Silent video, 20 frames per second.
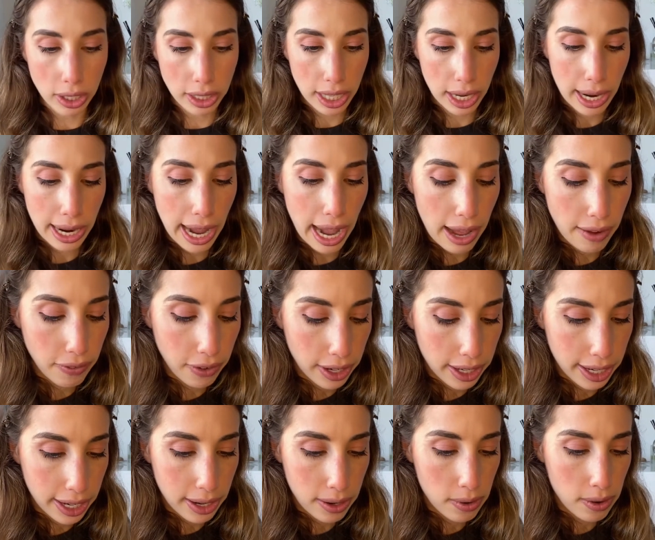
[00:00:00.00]
that I have right
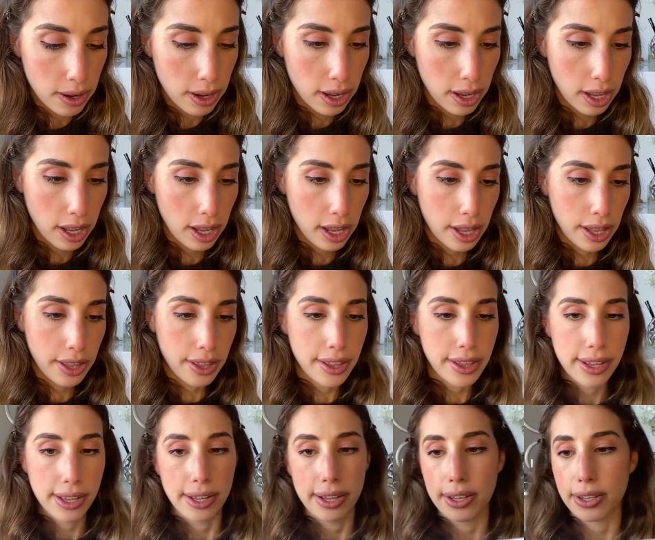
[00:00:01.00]
now.
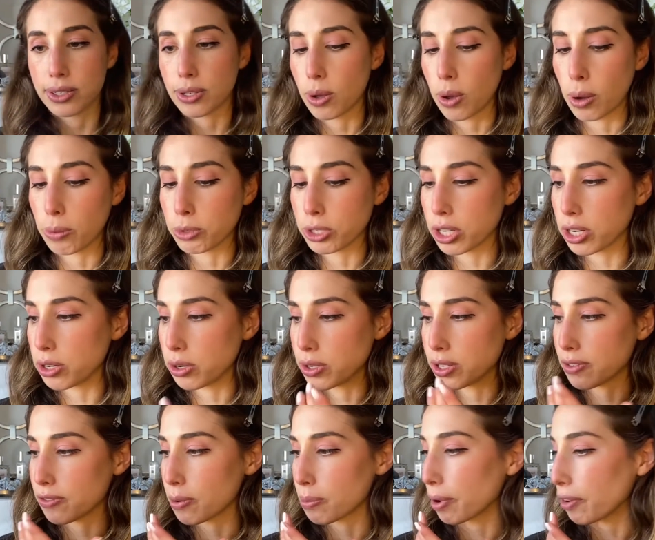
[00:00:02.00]
So I'm just gonna use
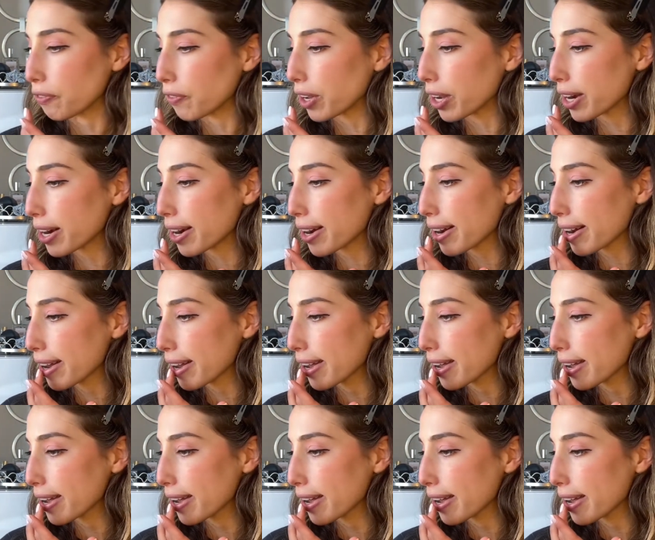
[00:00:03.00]
it for my finger.